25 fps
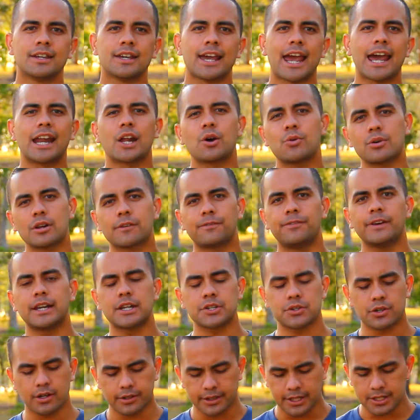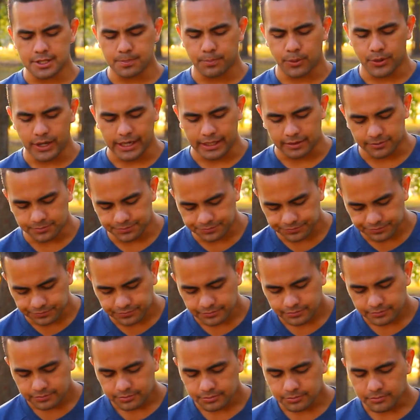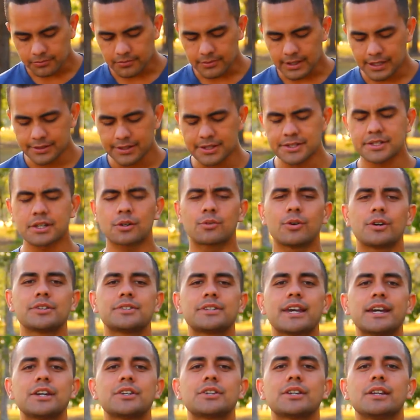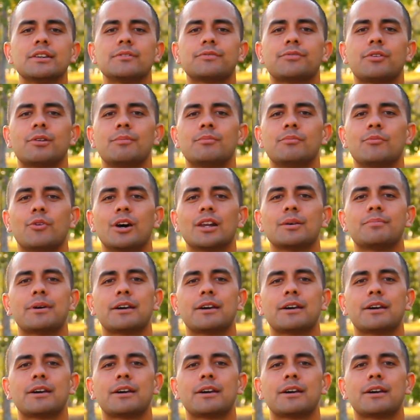And I want to finish on this point. There's a quotation from one of